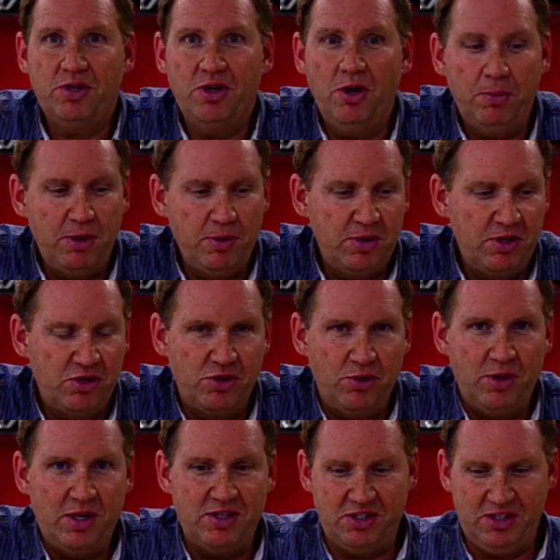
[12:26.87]
Hope you
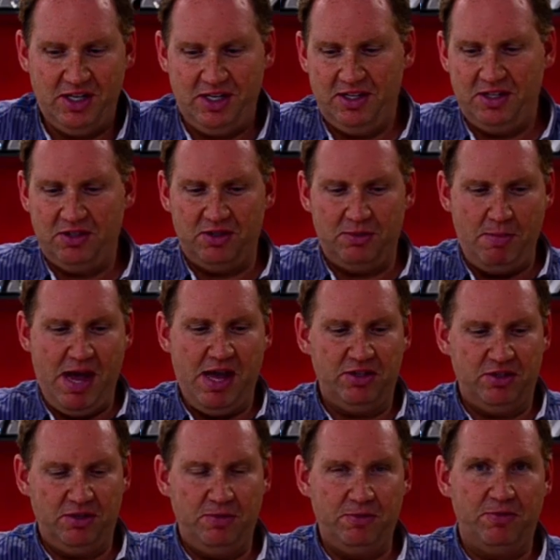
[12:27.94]
enjoyed seeing this
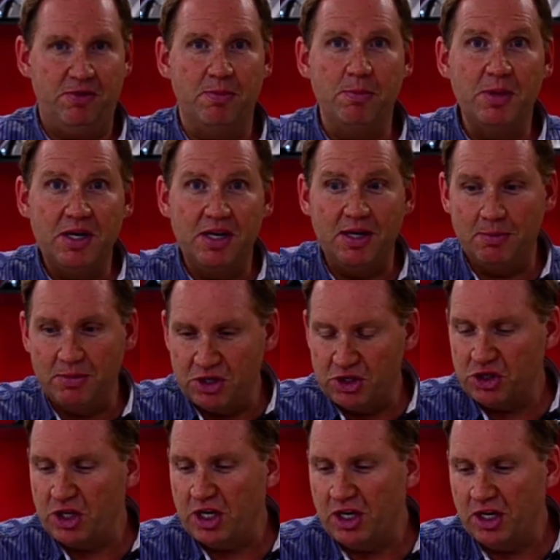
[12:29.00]
massive mini
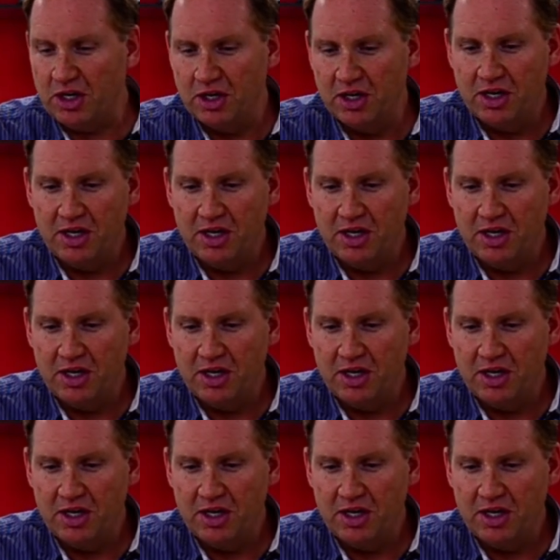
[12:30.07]
machine,